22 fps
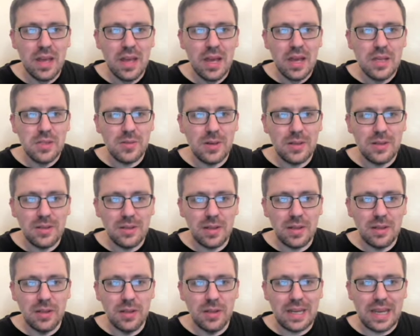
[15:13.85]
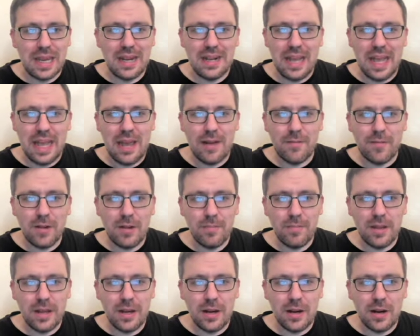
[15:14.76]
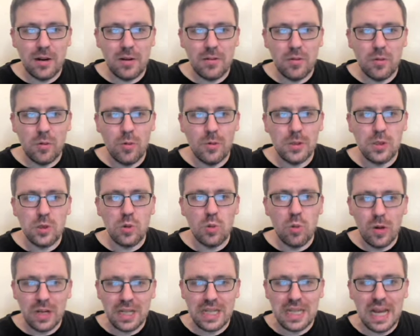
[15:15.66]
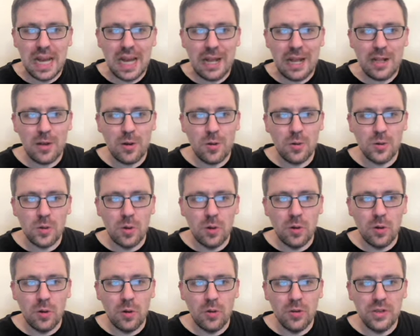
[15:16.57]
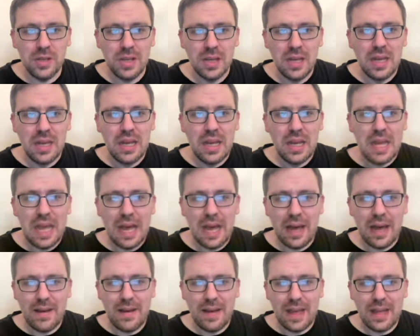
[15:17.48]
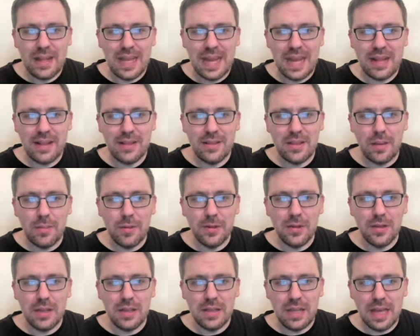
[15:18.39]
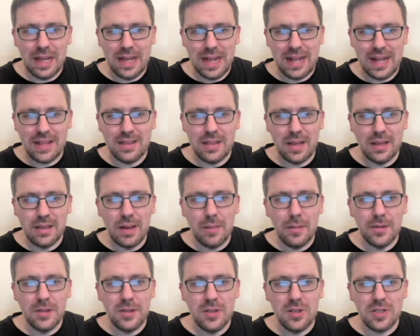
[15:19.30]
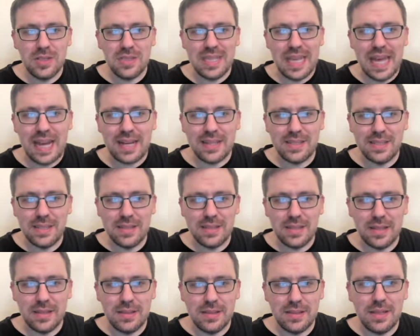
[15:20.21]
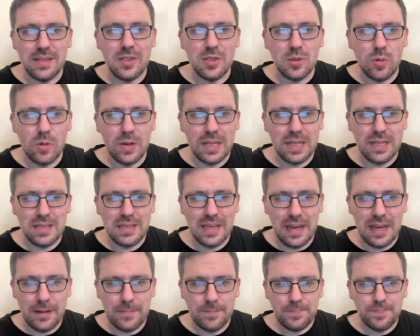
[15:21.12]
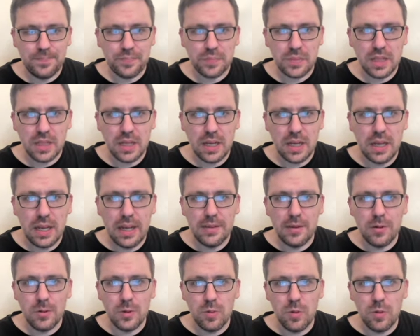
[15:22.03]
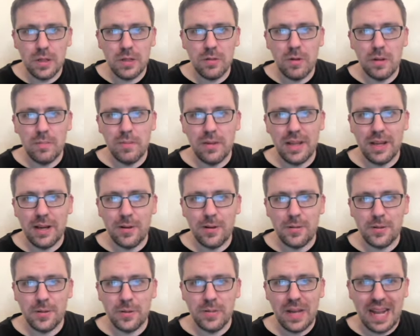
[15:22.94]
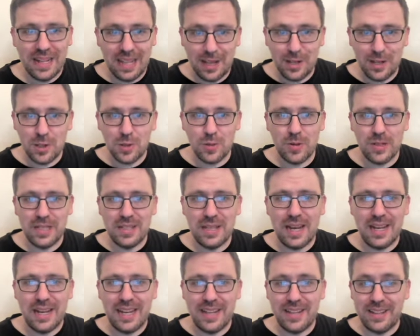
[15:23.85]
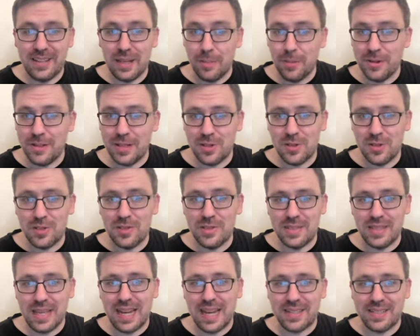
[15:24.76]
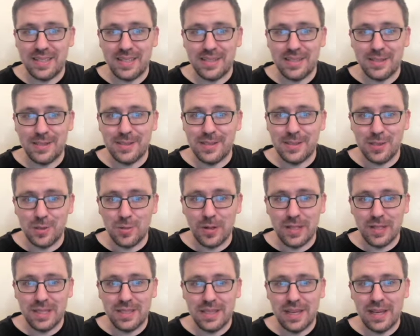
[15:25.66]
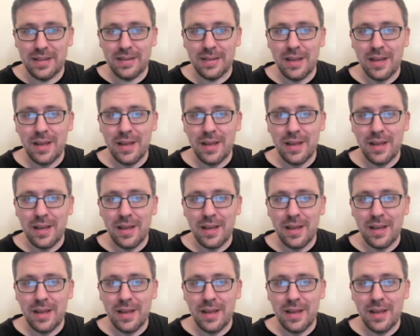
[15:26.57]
So I took a look at every player who was 29 years old and had a double digit sack season since 2010. And there were 21 players who at age 29 had a double digit sack season since 2010.